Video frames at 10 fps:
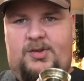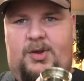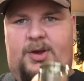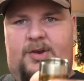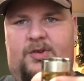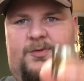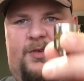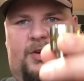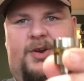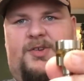so you can just
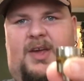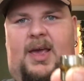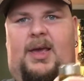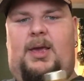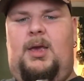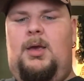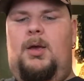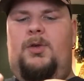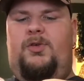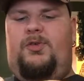fill your tank,
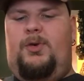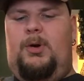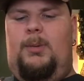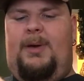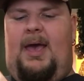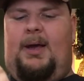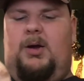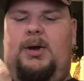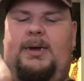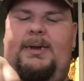screw it back
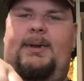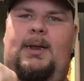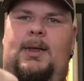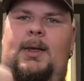on,